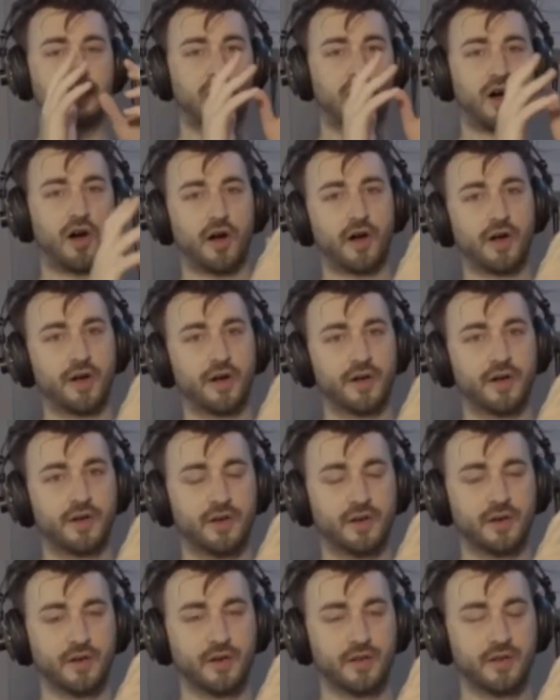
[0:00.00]
art,
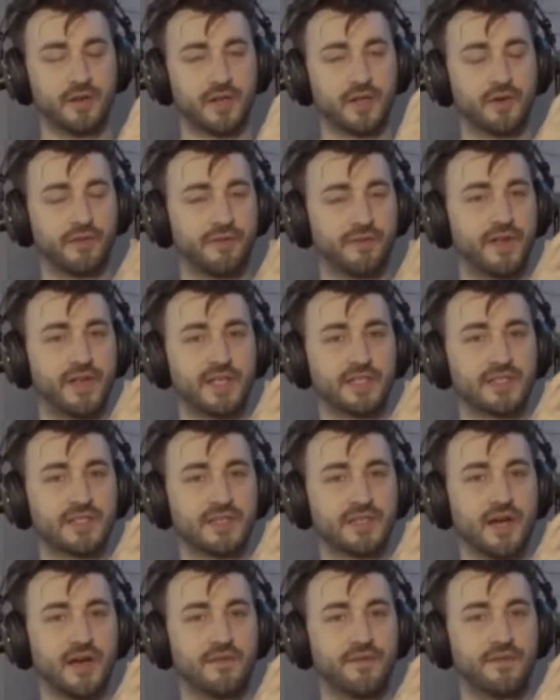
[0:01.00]
the graffiti
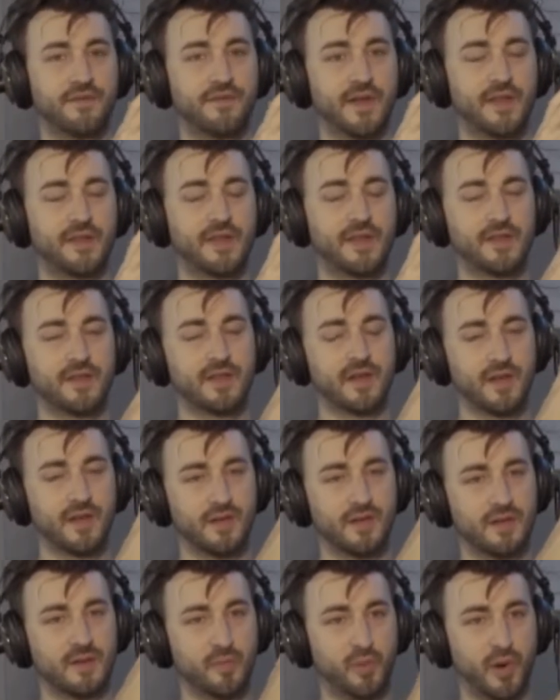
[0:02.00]
stuff, and then
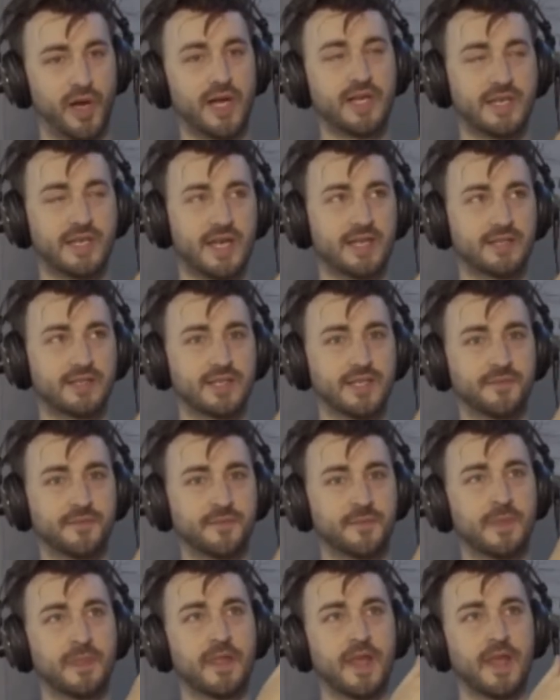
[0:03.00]
the break
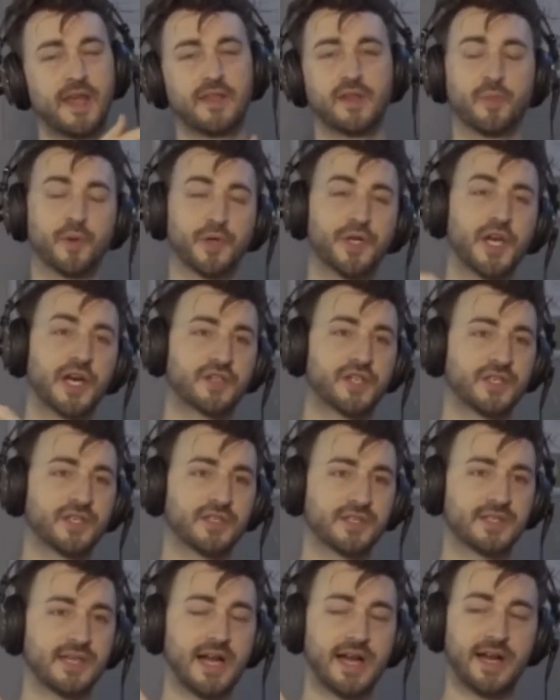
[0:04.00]
dancing. And the production
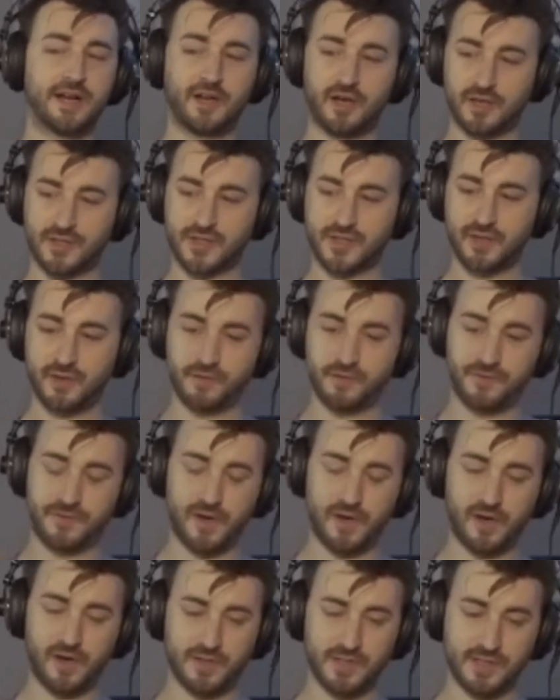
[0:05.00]
side also
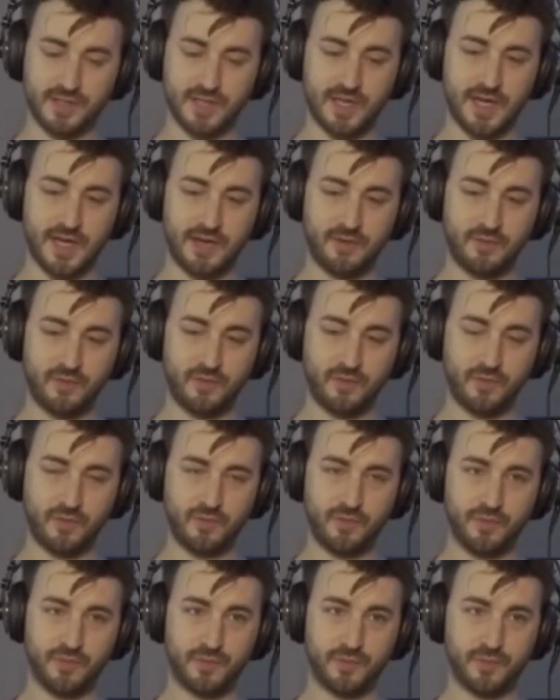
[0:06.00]
falls in line
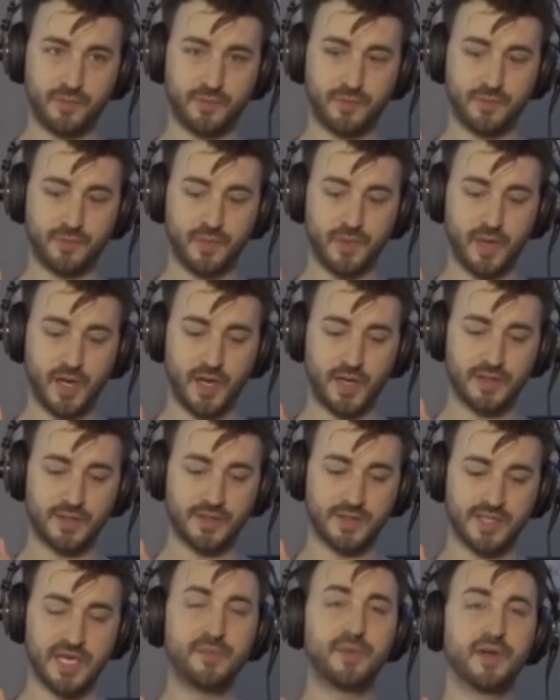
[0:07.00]

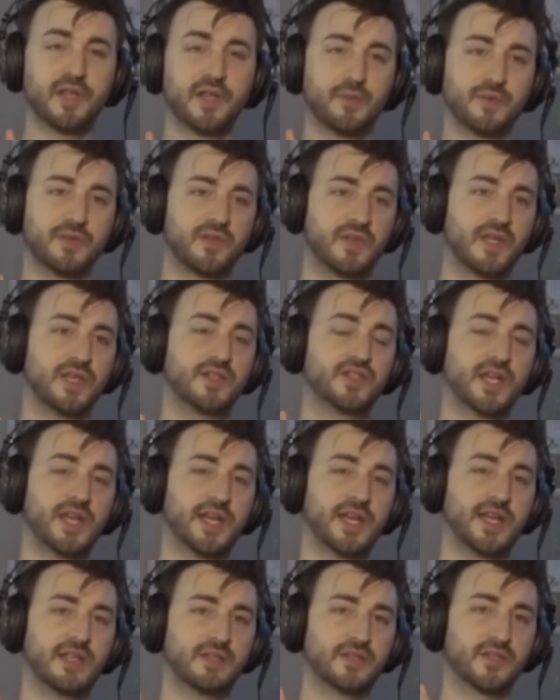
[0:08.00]
typically with
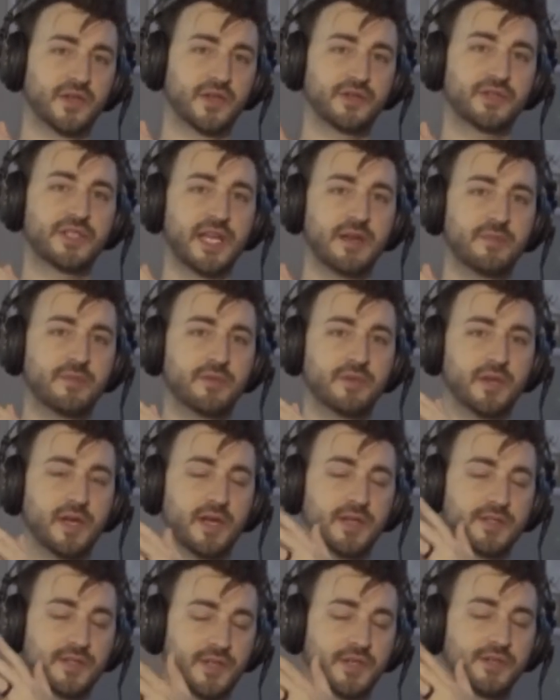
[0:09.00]
DJing
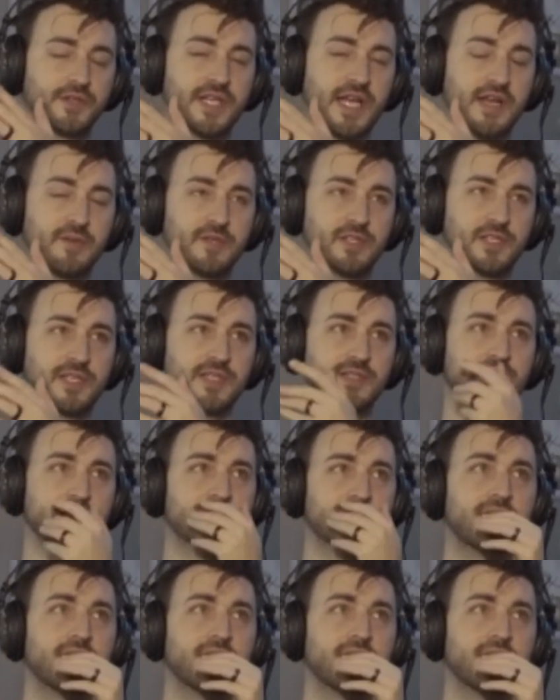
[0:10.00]
turntable lists.